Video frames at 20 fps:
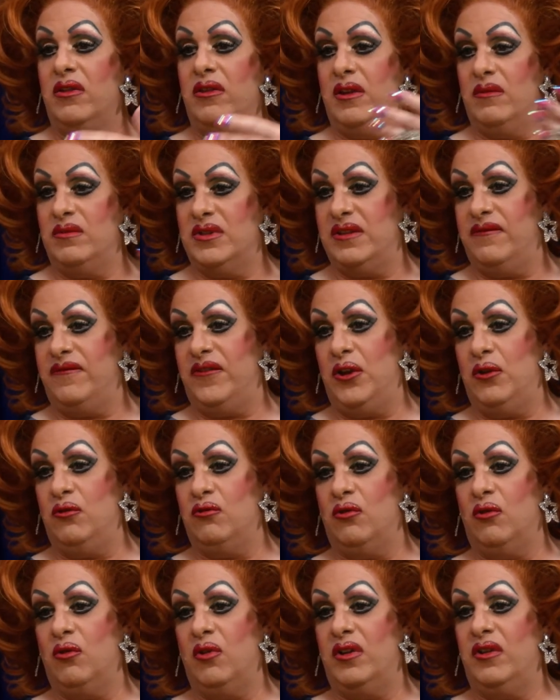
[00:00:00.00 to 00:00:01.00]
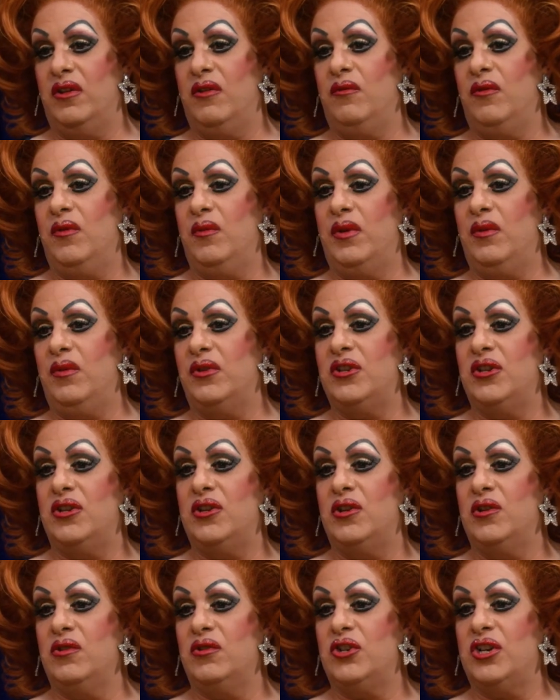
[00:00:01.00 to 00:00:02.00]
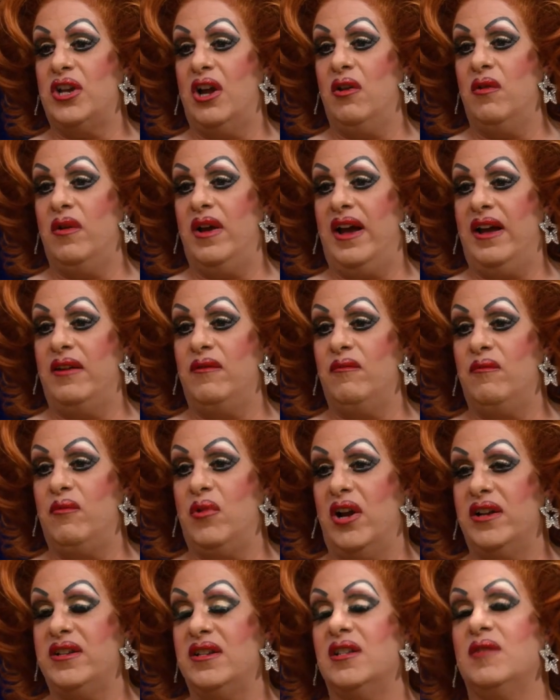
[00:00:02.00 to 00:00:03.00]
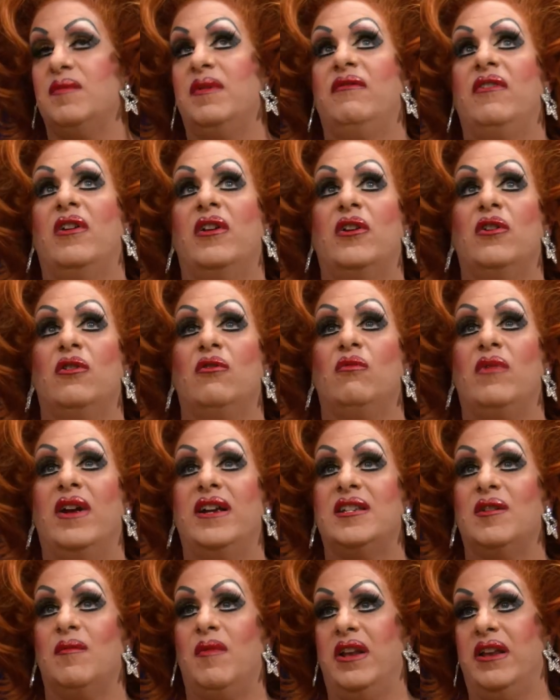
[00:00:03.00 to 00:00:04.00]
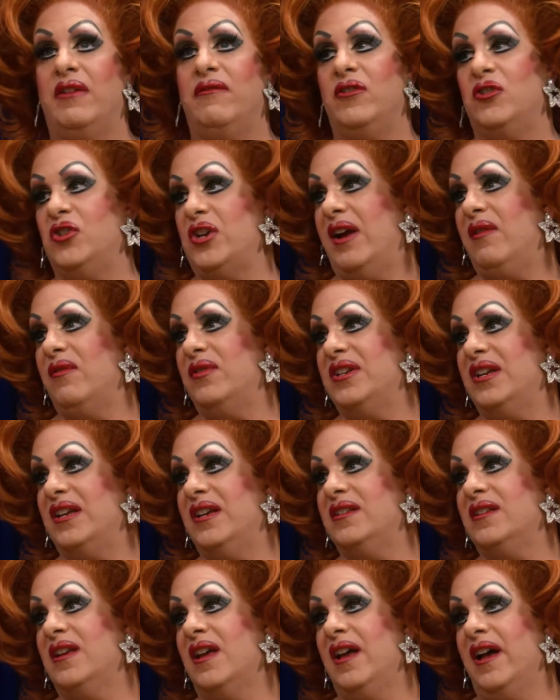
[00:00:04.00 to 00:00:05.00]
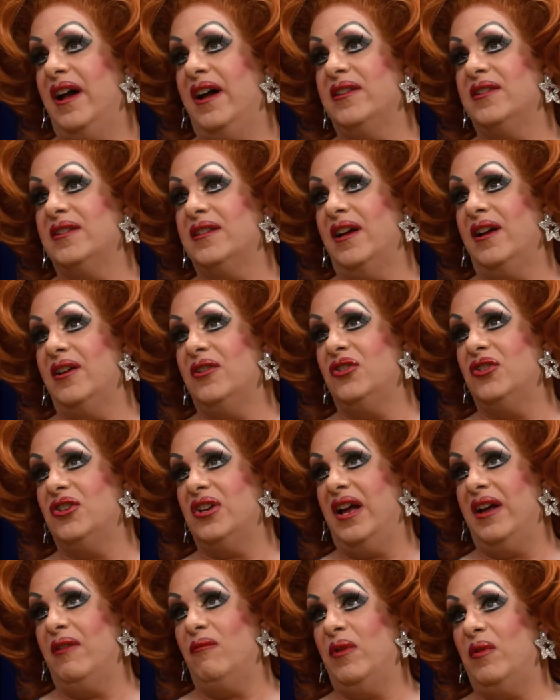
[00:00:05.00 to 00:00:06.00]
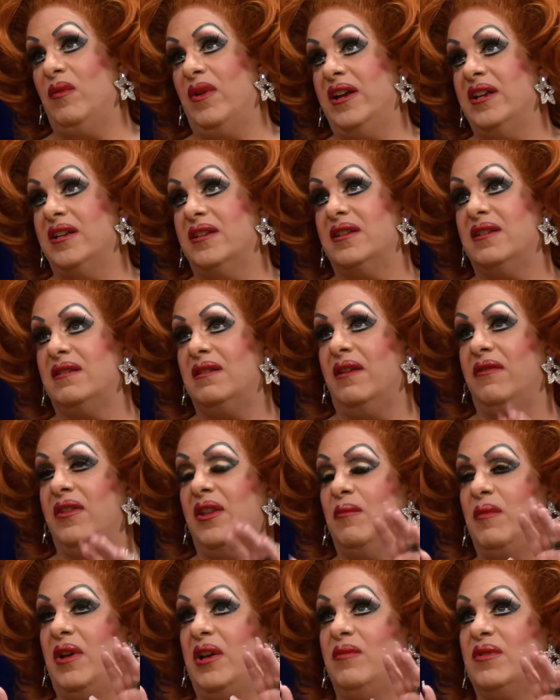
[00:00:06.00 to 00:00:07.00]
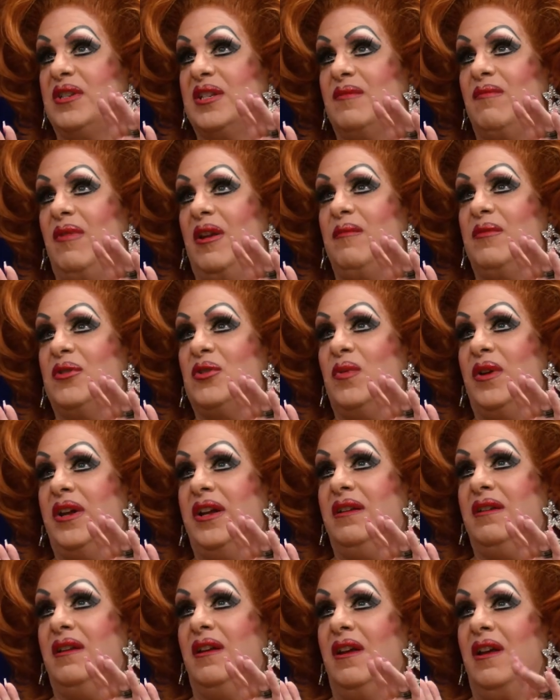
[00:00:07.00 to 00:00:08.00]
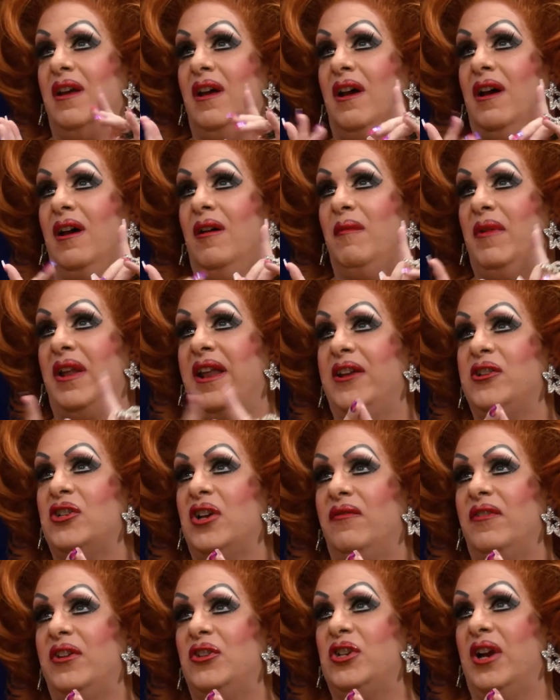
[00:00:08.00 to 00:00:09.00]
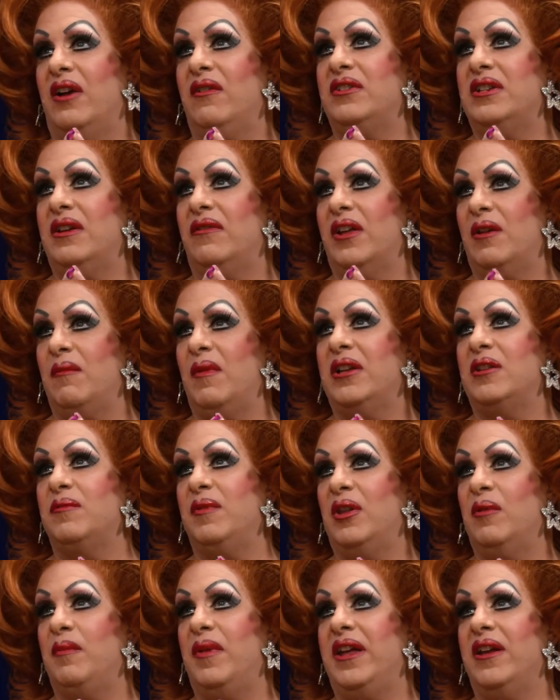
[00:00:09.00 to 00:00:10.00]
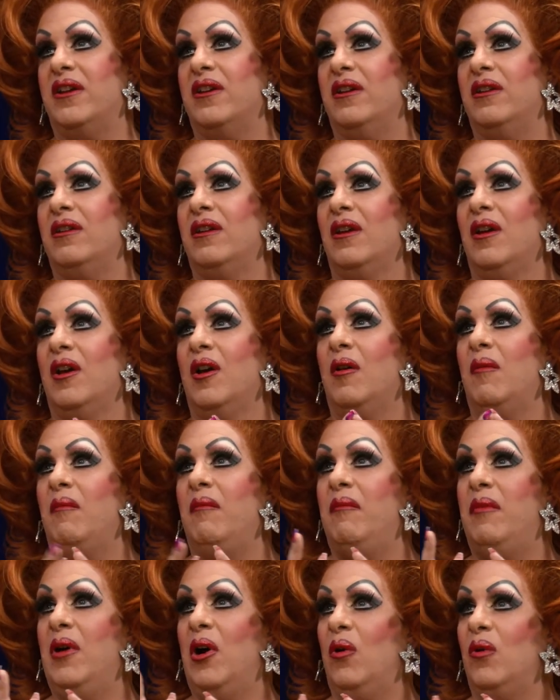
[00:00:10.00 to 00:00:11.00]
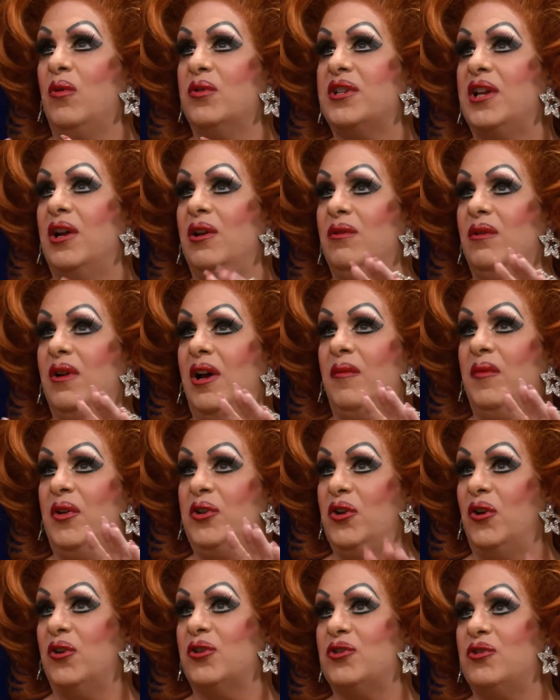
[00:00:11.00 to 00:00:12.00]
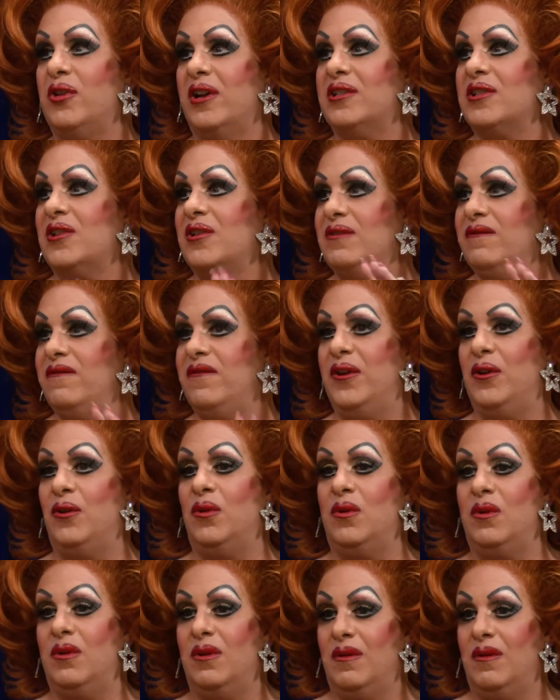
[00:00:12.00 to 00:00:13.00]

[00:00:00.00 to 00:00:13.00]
There was the funeral, and we wanted to do a show, and Brighton's been very good at raising money for charities and such. And we raised, I think the money was split between an HIV charity, I think it might have been the Beacon, but also a dog's trust, because Phil